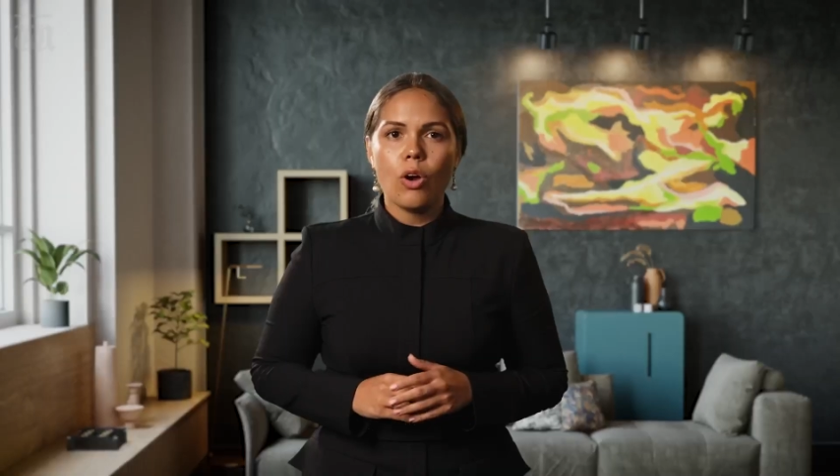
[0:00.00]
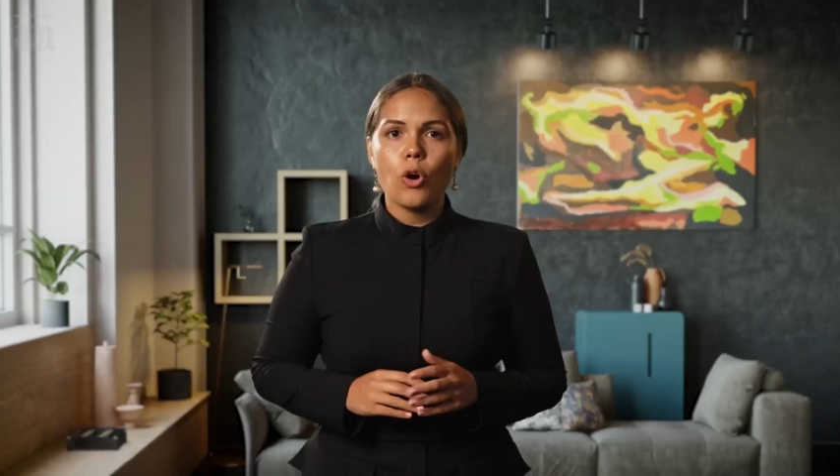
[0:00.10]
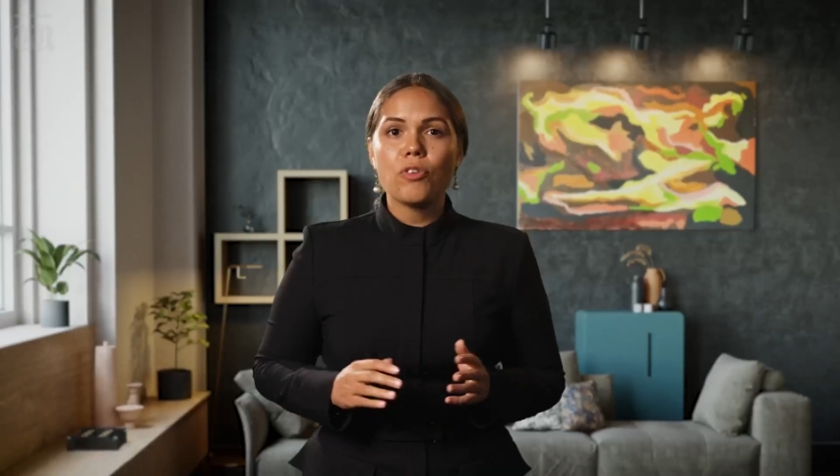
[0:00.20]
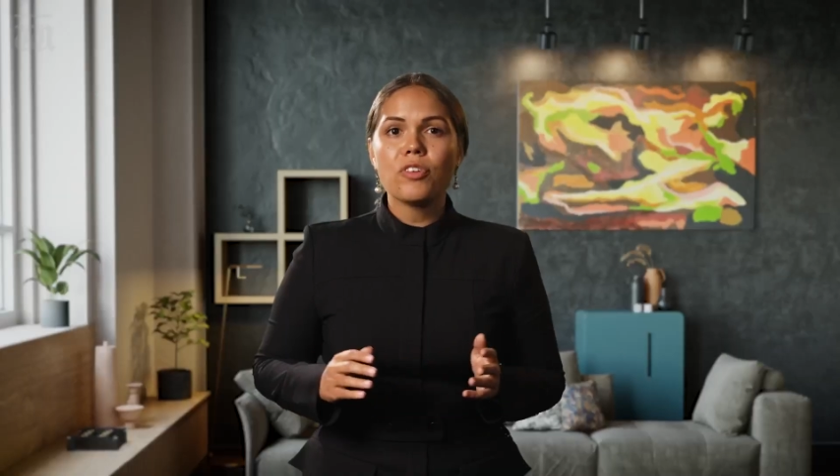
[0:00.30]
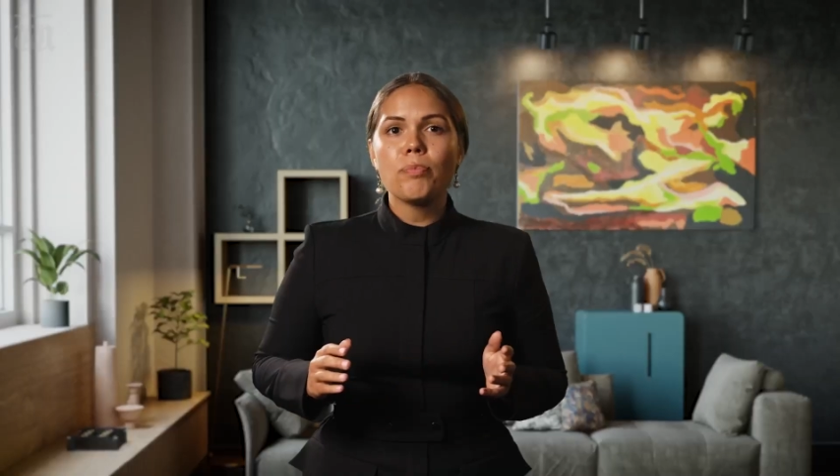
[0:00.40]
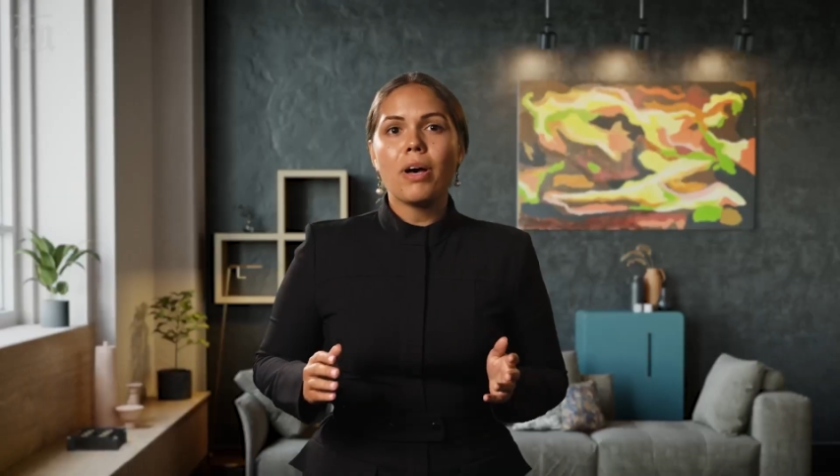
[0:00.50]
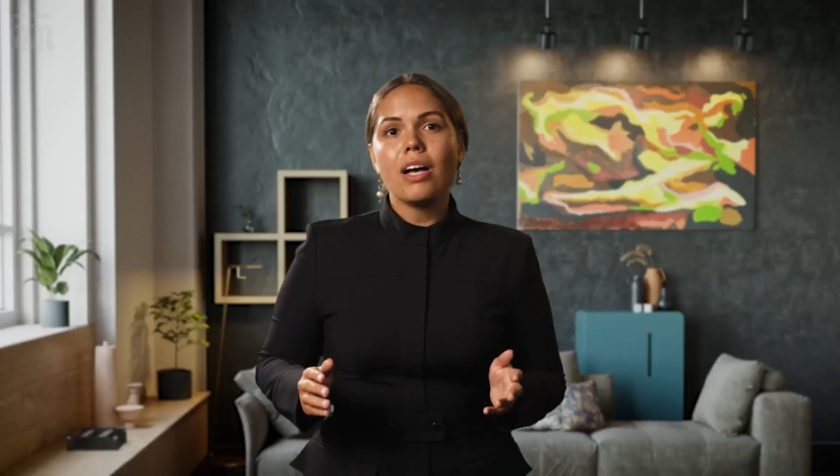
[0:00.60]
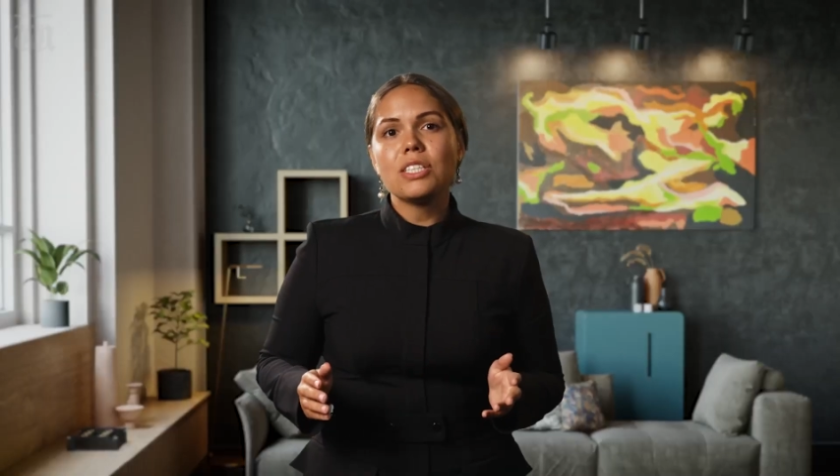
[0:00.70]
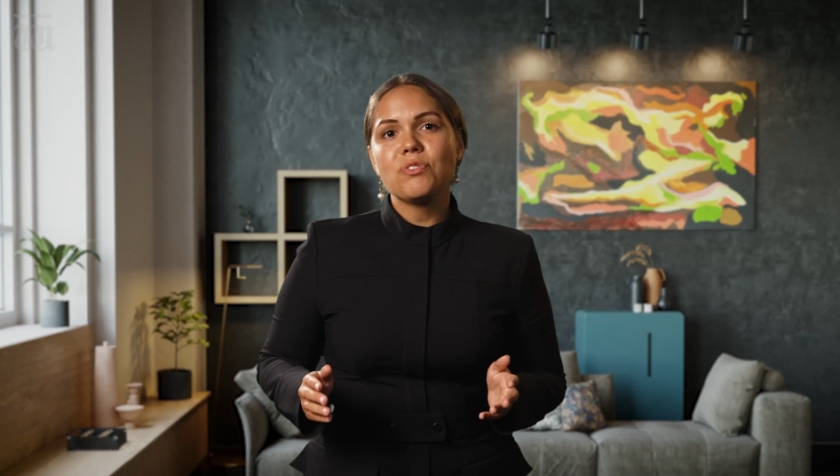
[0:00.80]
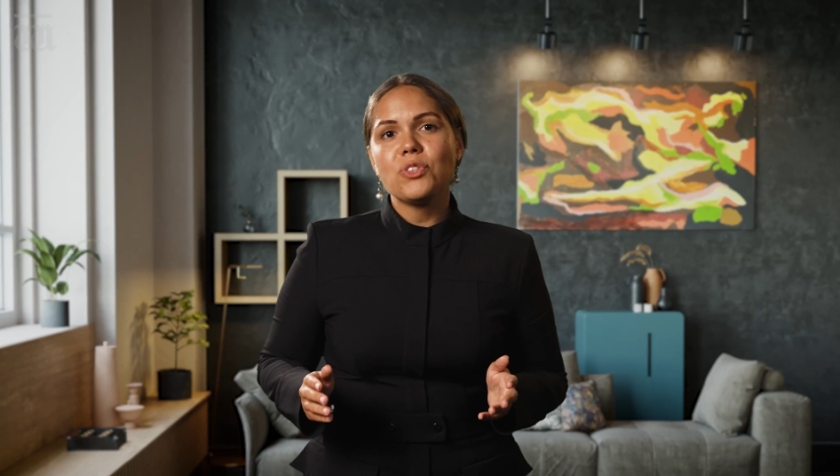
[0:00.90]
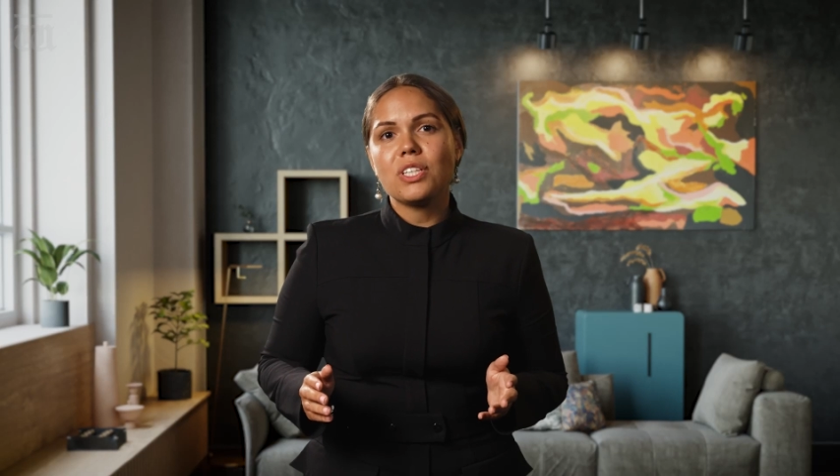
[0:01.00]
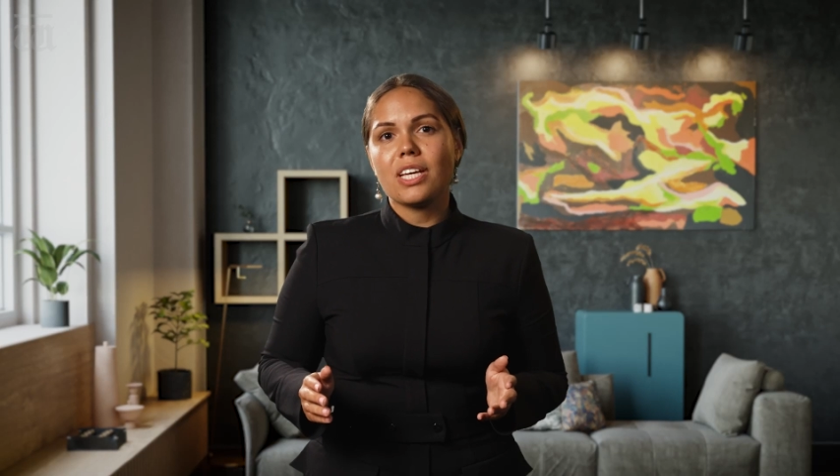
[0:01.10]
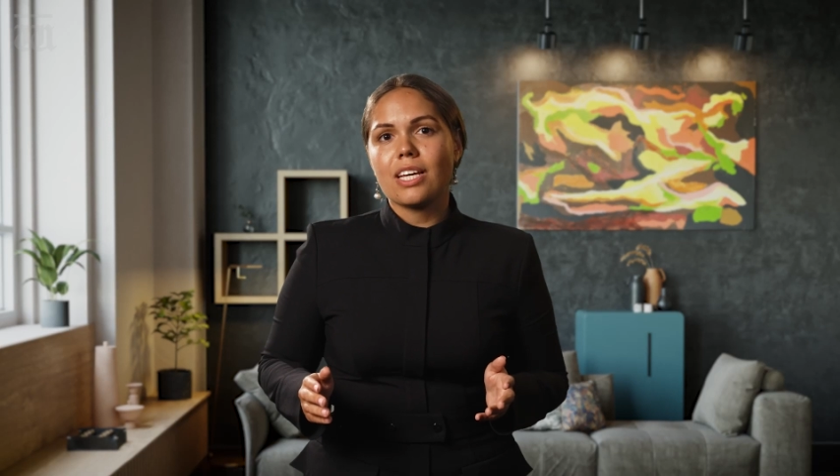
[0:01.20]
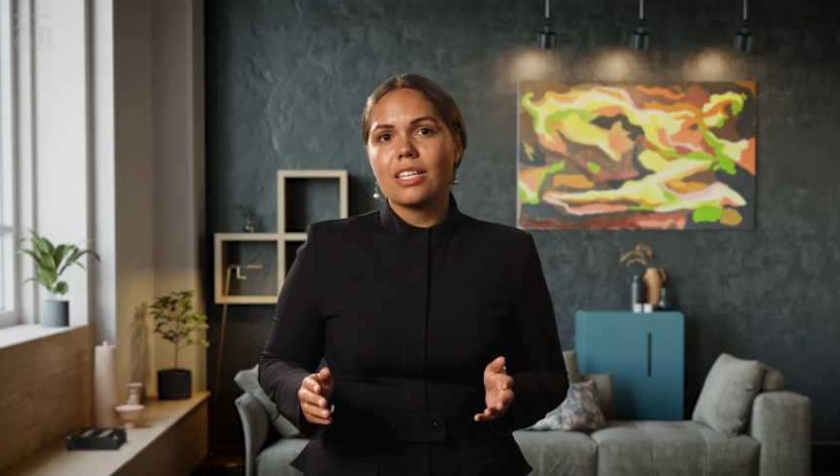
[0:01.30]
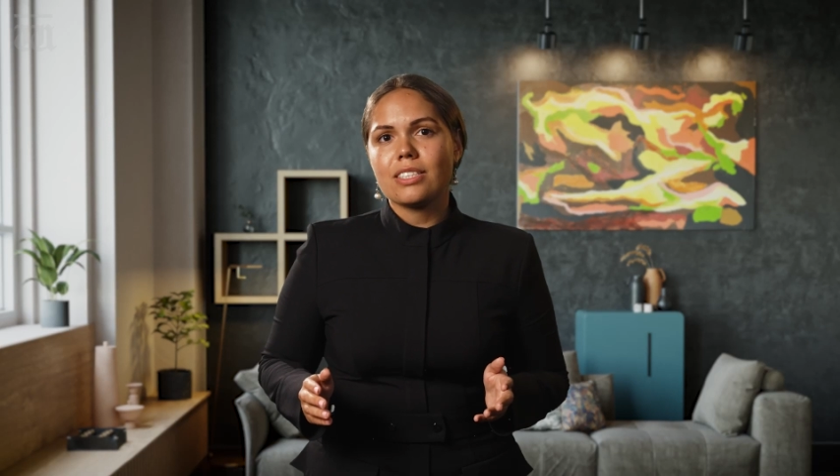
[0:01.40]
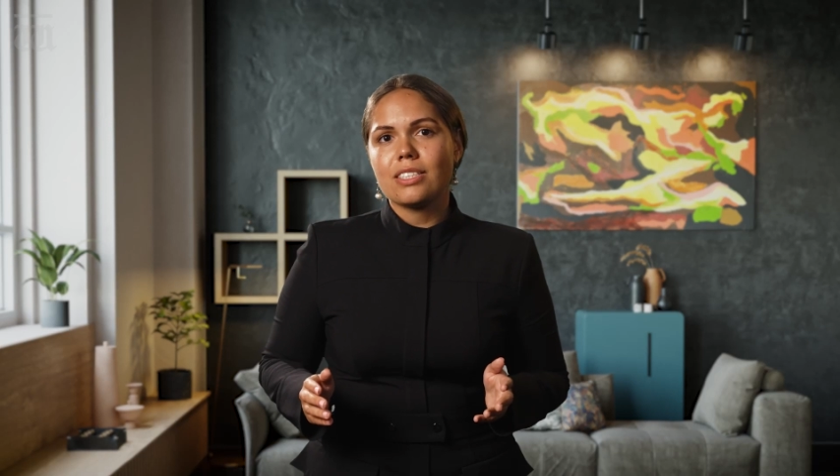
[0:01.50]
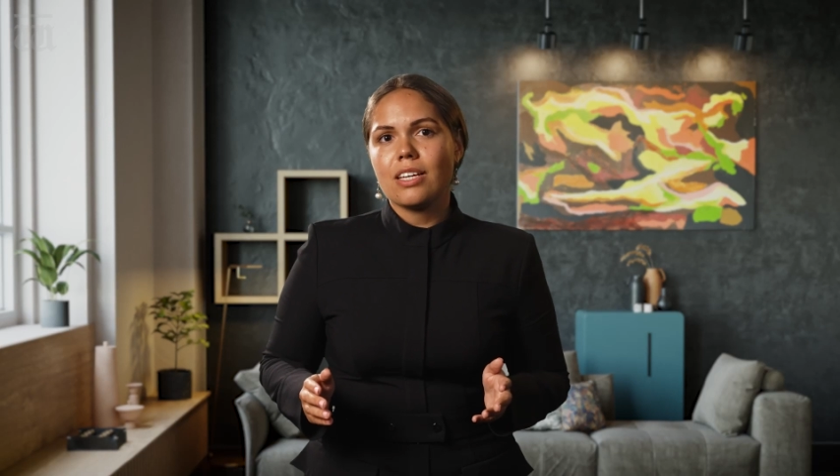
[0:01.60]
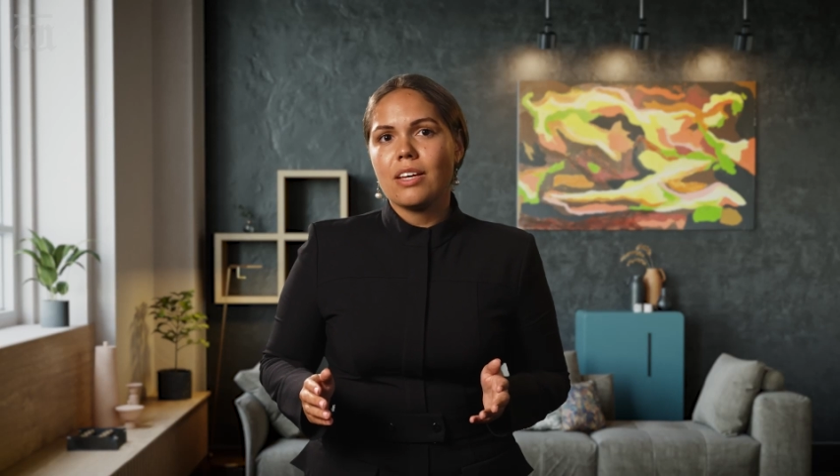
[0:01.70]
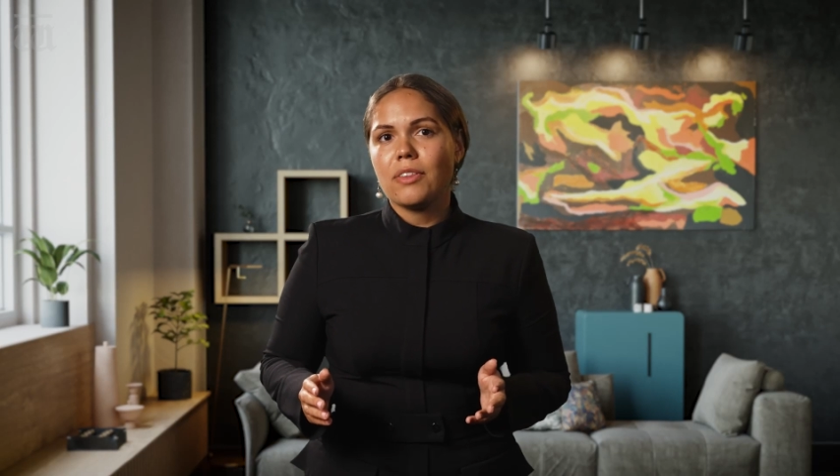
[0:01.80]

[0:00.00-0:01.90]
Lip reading: Over the past few years,